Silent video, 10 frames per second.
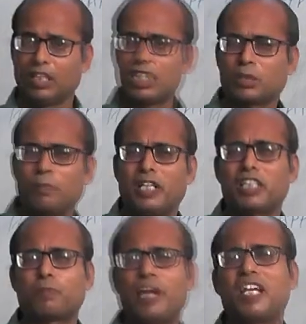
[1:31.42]

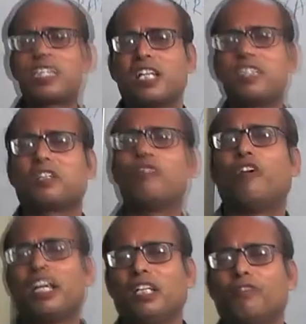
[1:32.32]
explanations
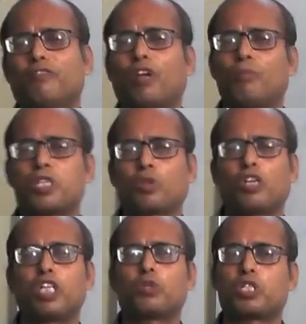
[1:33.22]
vary from
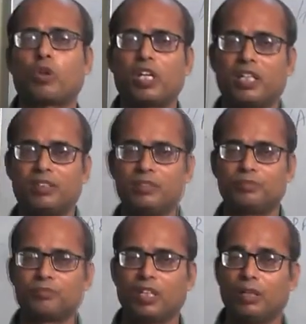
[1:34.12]
scholar to scholar.
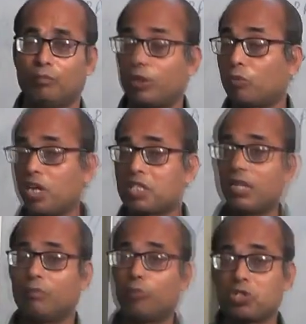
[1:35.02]
But what's
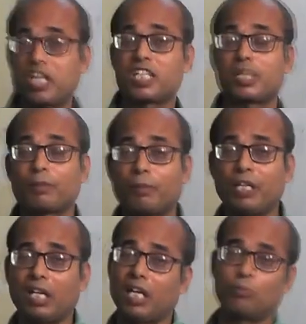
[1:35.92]
most
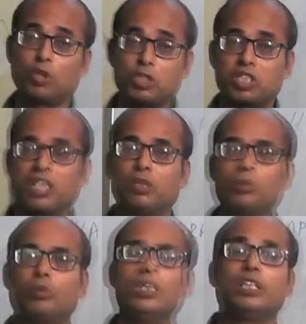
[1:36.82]
acceptable, I am going to tell
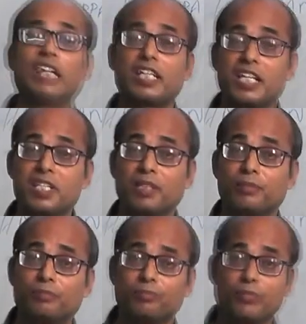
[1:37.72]
you. That is,
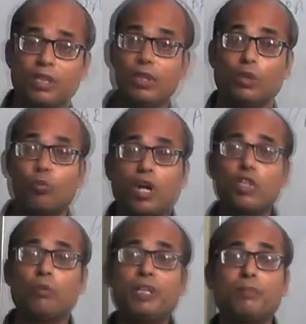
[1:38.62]

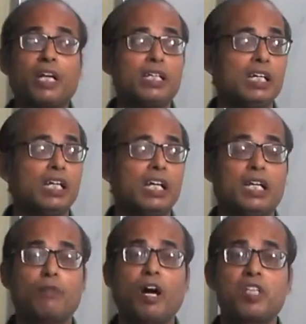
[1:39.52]
what do you mean by
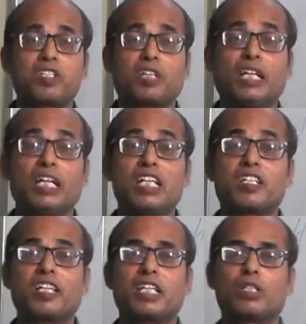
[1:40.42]
advanced
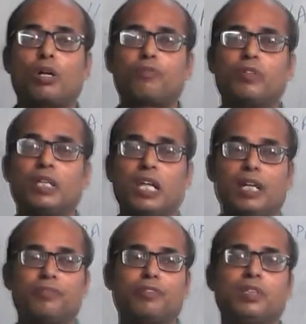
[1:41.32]
stages of
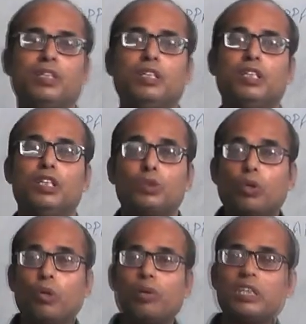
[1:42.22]
life?
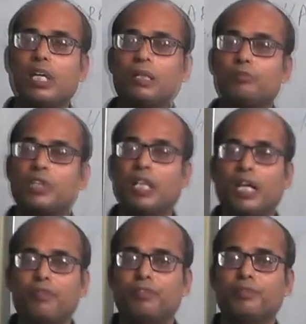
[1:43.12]
You know, when the
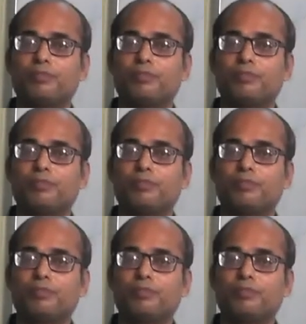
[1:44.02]
life